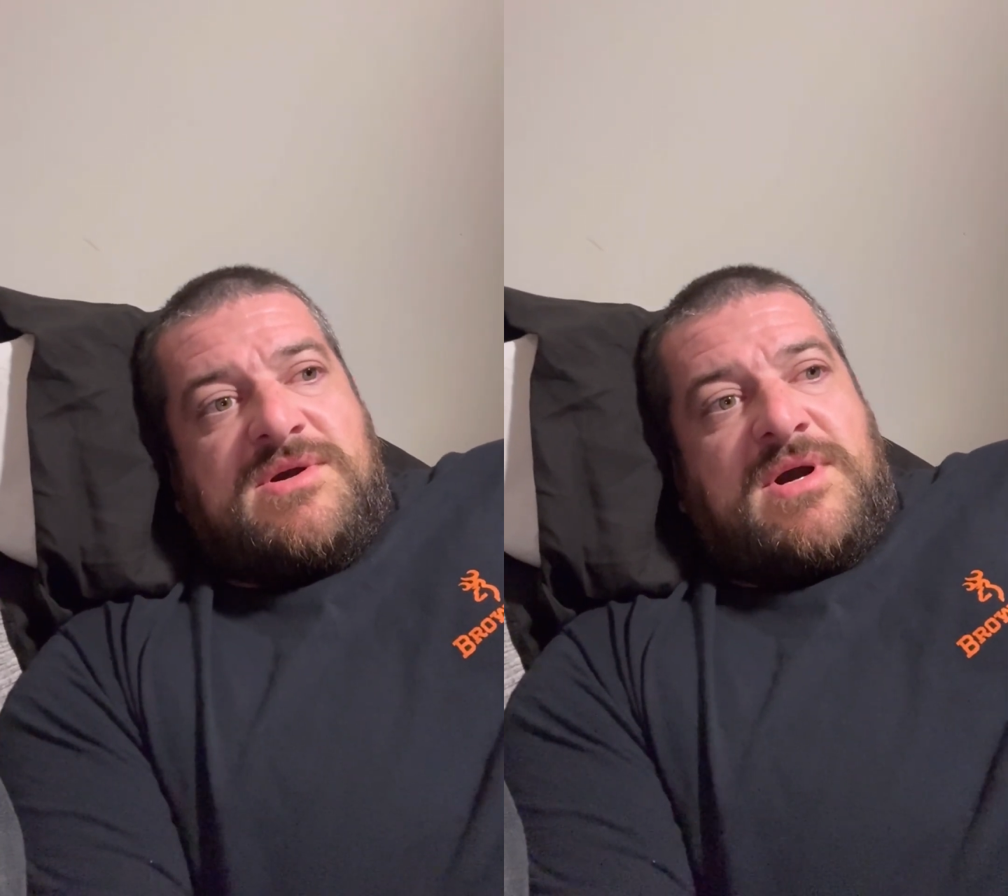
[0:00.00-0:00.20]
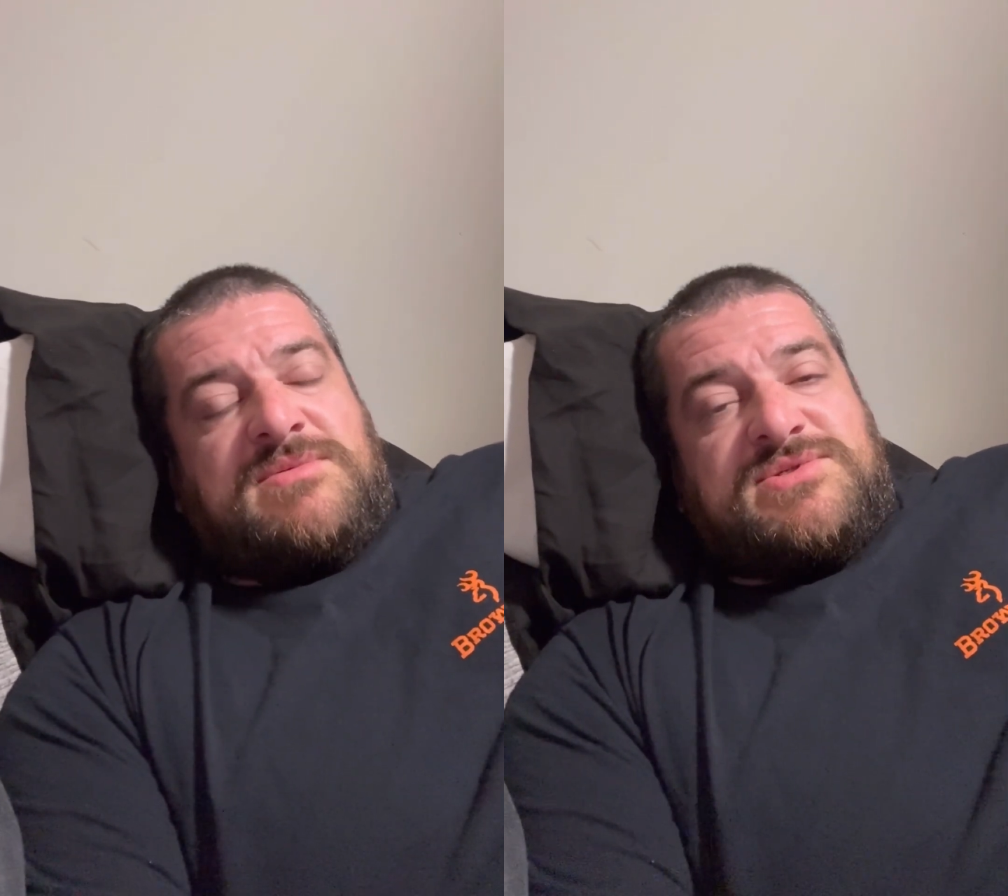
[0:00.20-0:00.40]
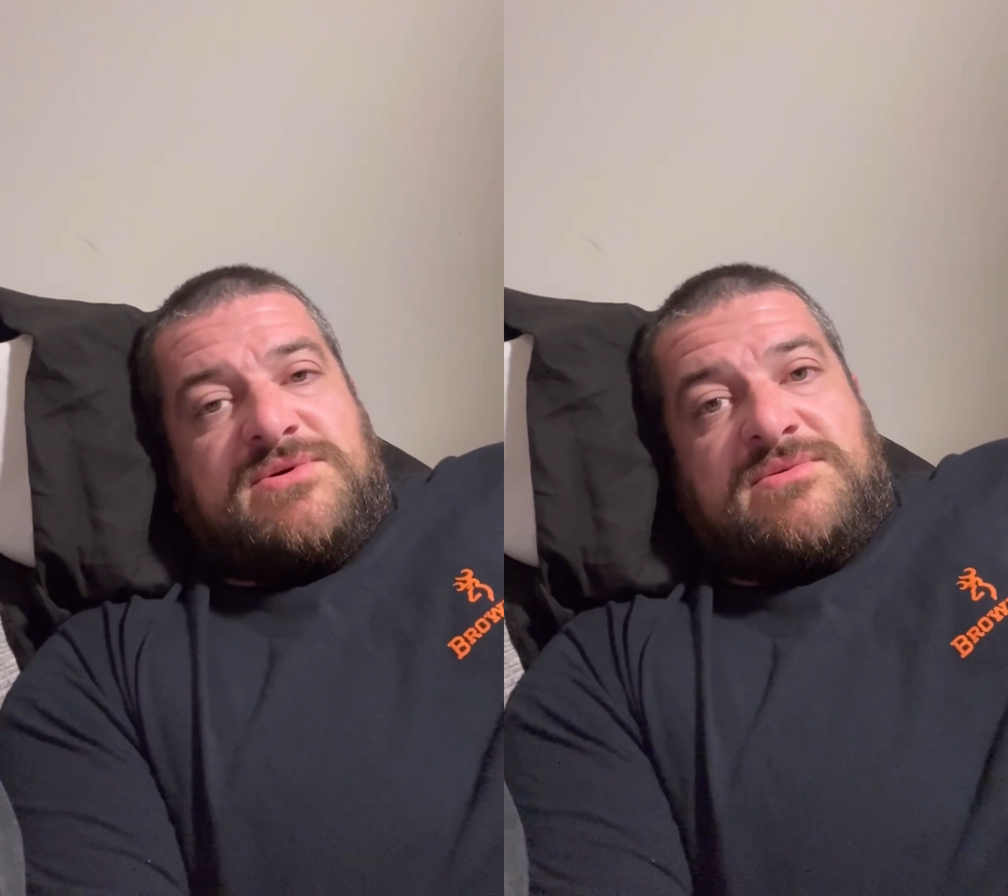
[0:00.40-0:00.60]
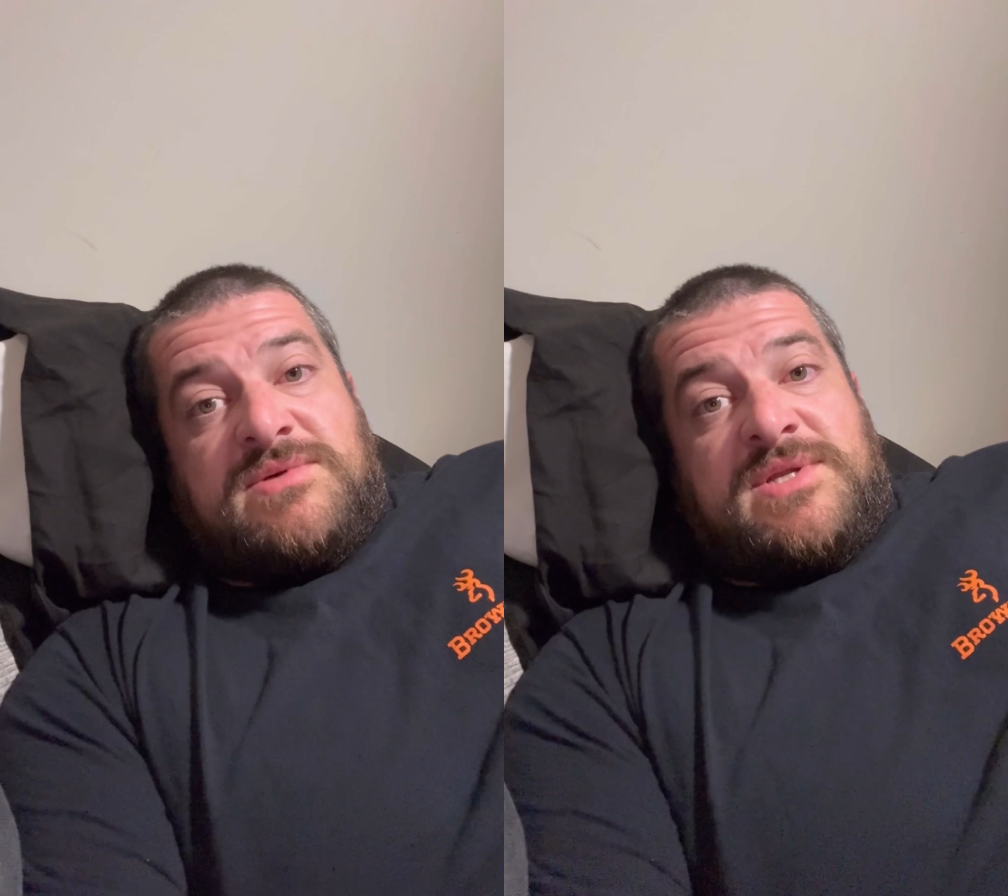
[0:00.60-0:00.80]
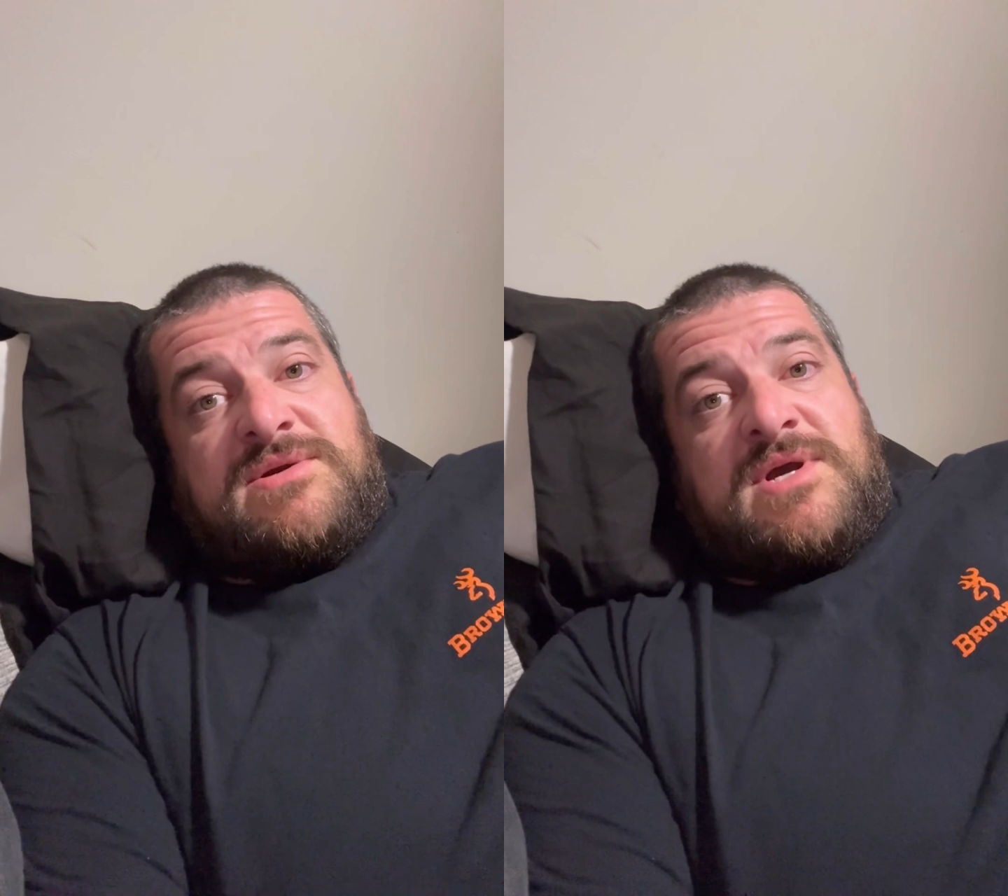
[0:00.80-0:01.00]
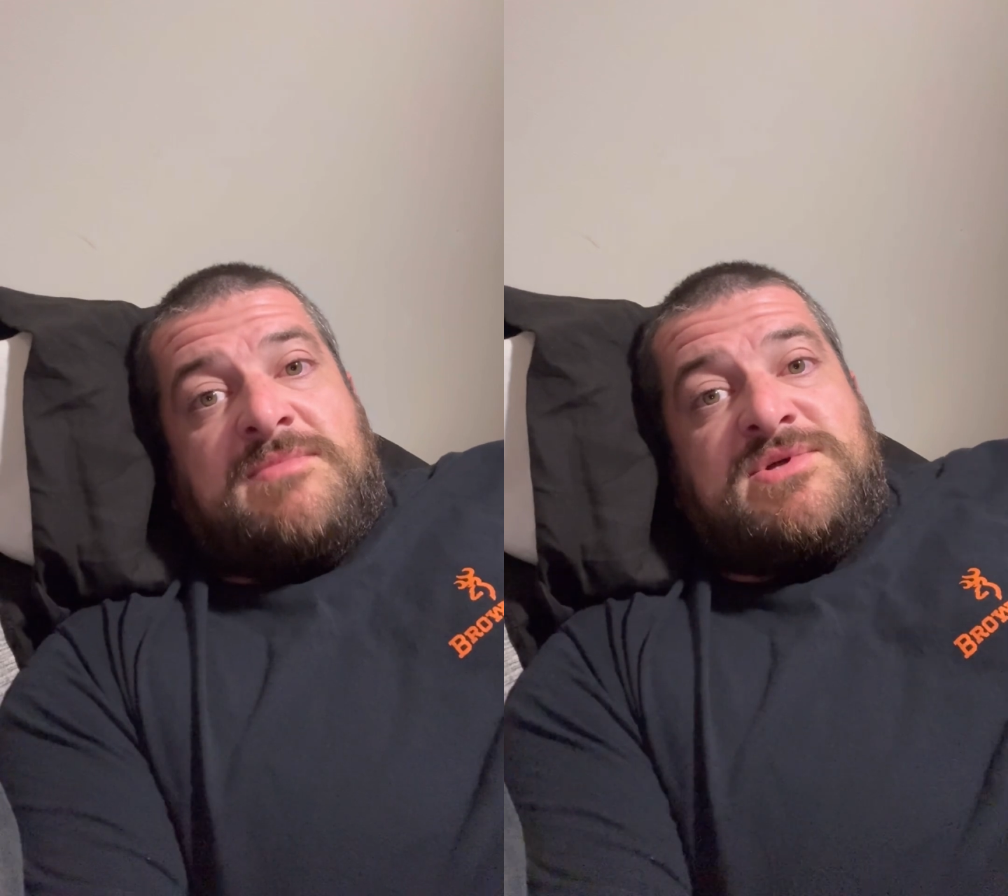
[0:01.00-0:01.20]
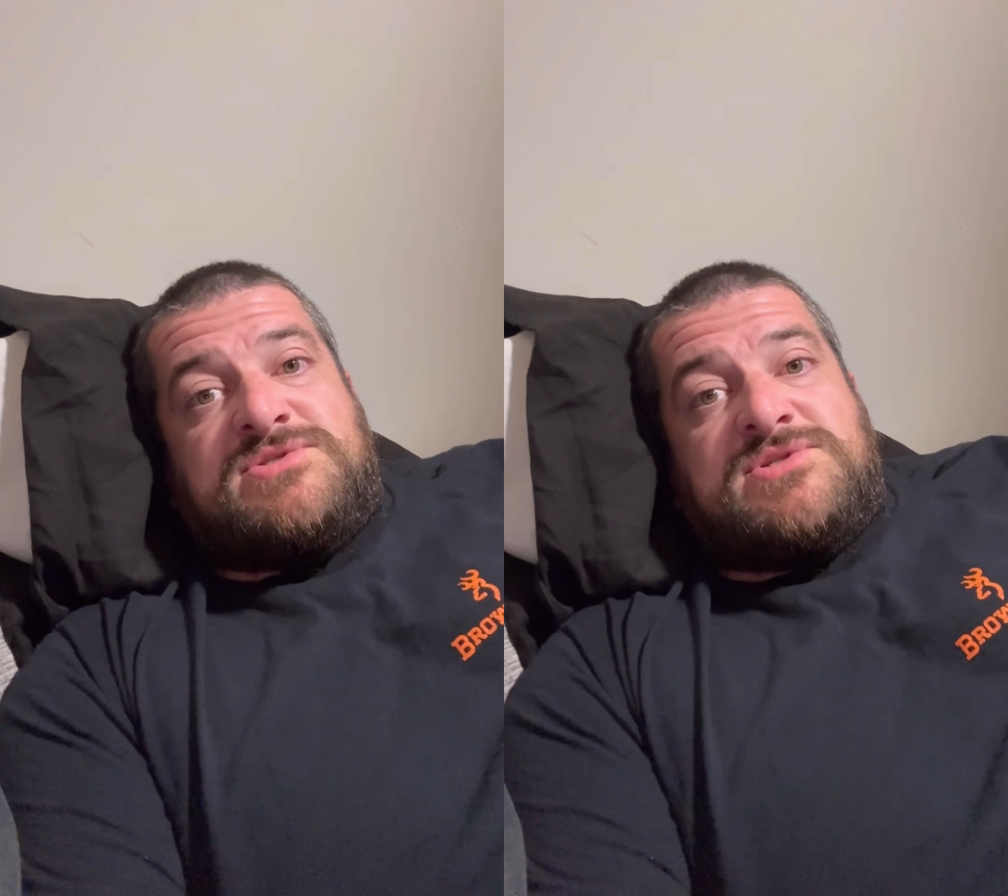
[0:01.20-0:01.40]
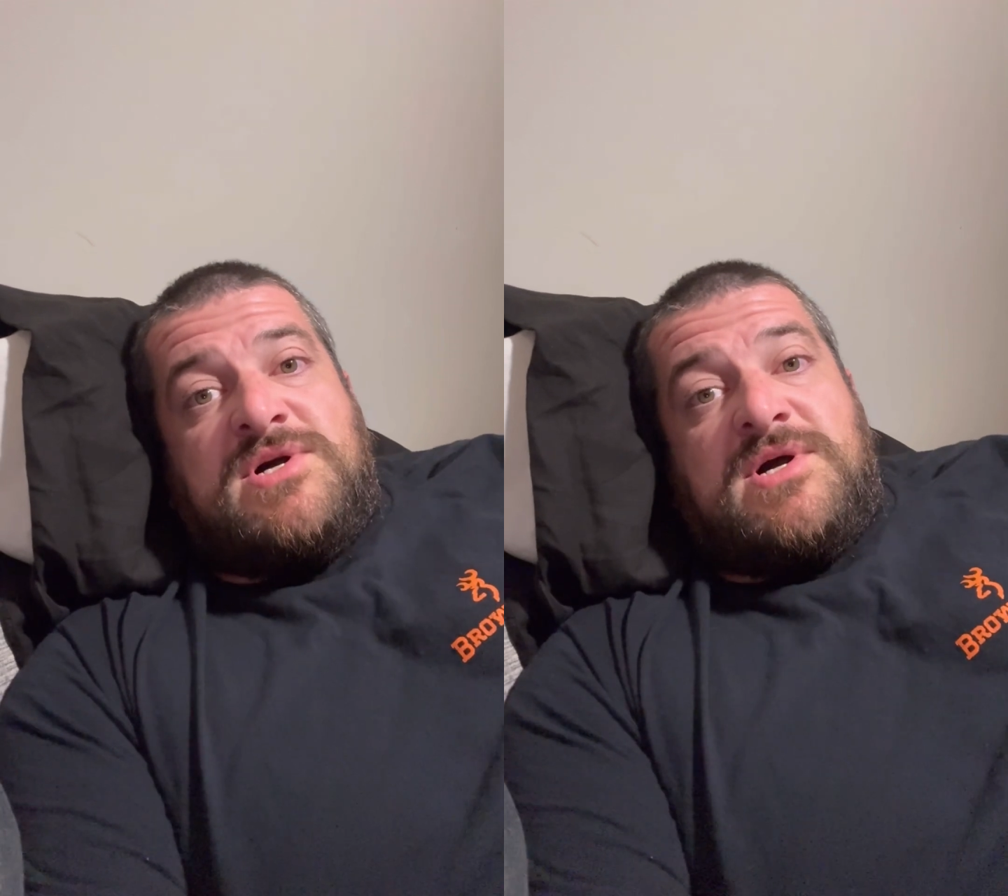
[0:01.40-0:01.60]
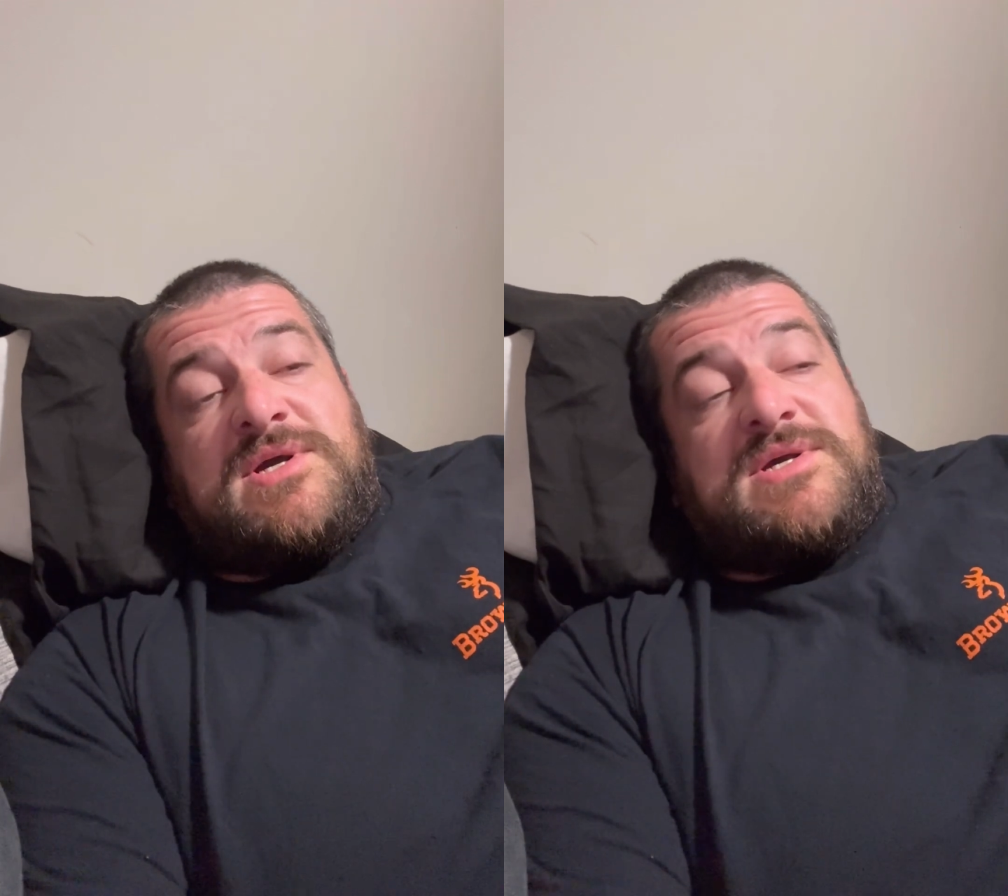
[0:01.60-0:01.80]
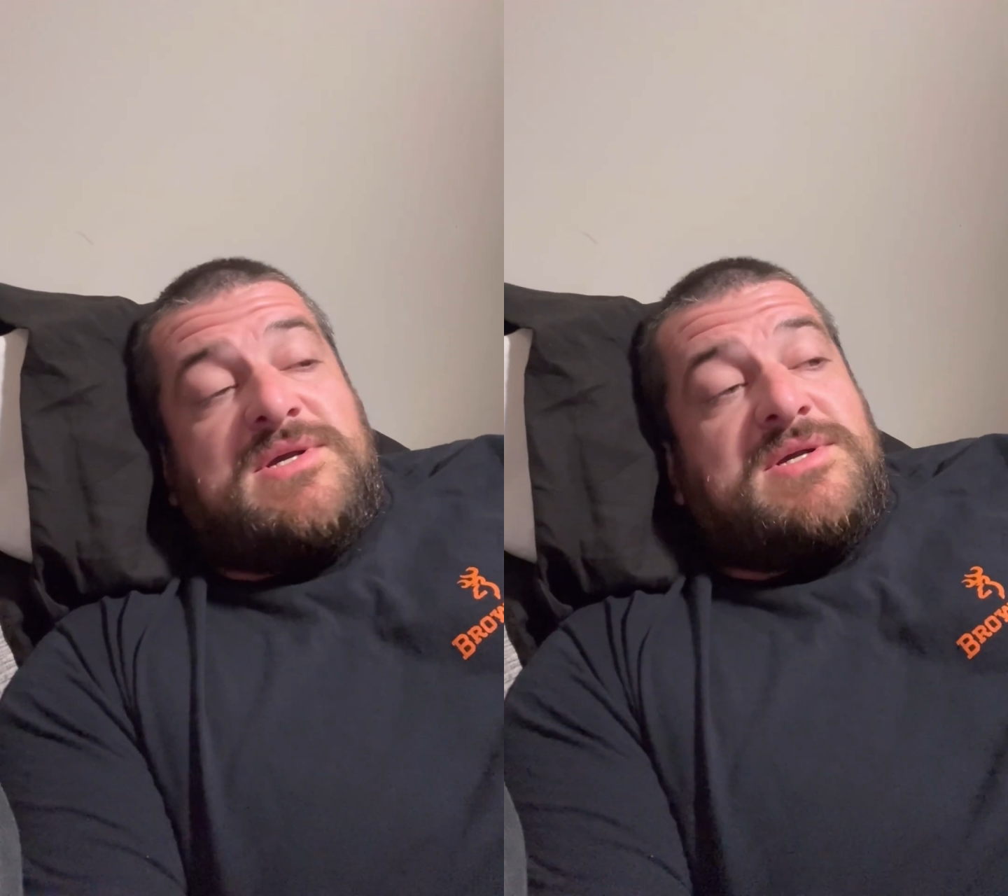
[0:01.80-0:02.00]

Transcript: I was going to run and grab the truck